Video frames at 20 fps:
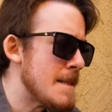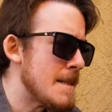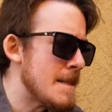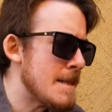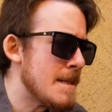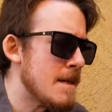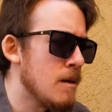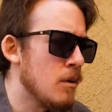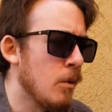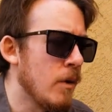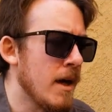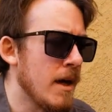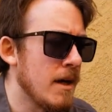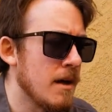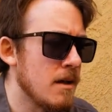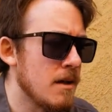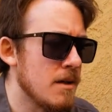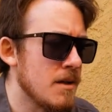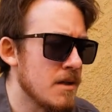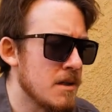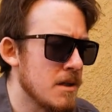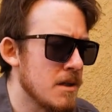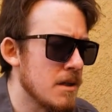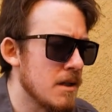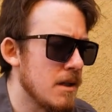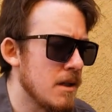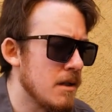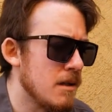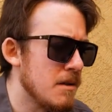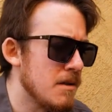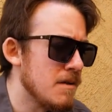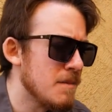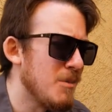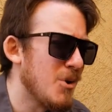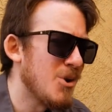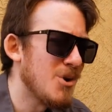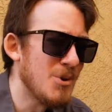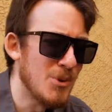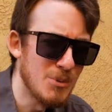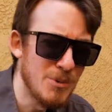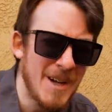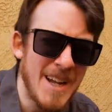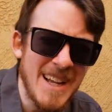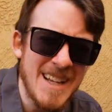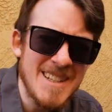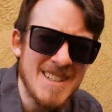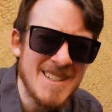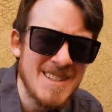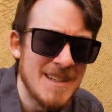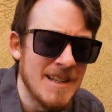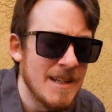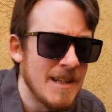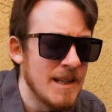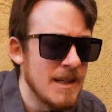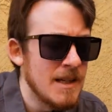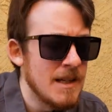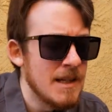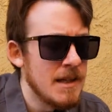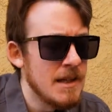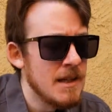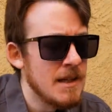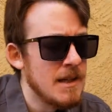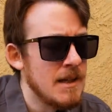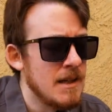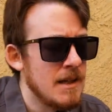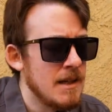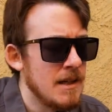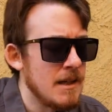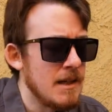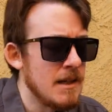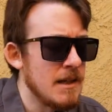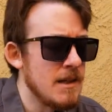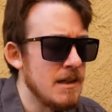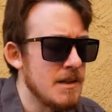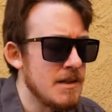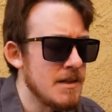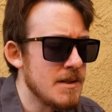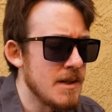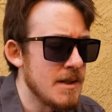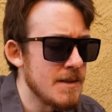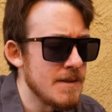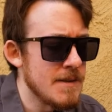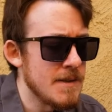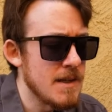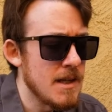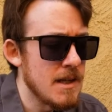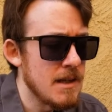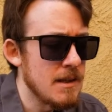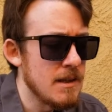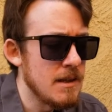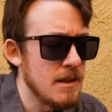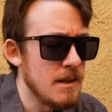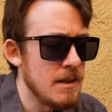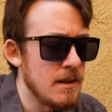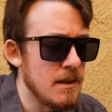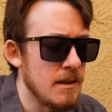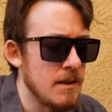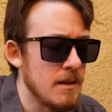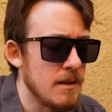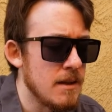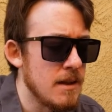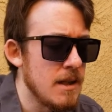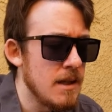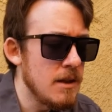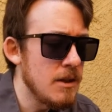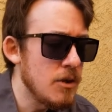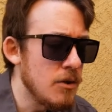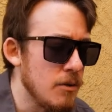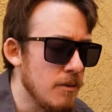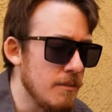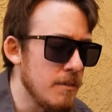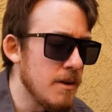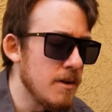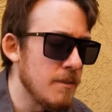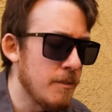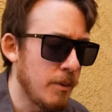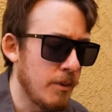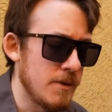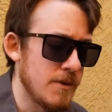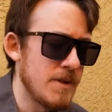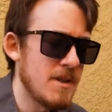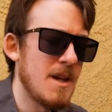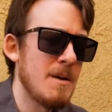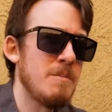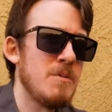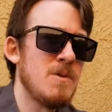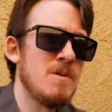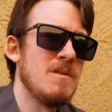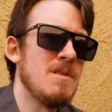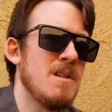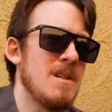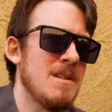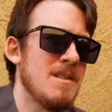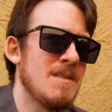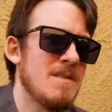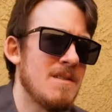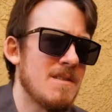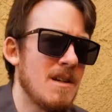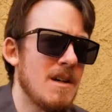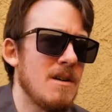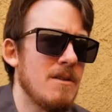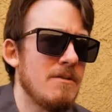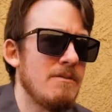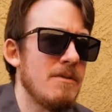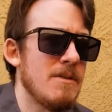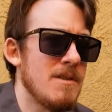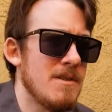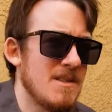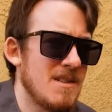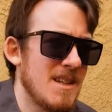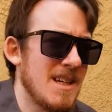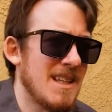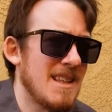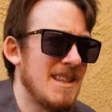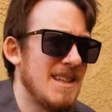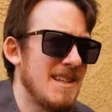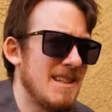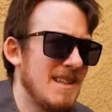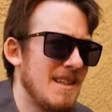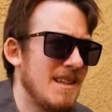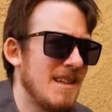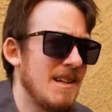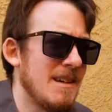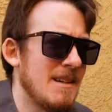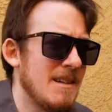in a way it is more direct. in the sense that the human perception itself is like the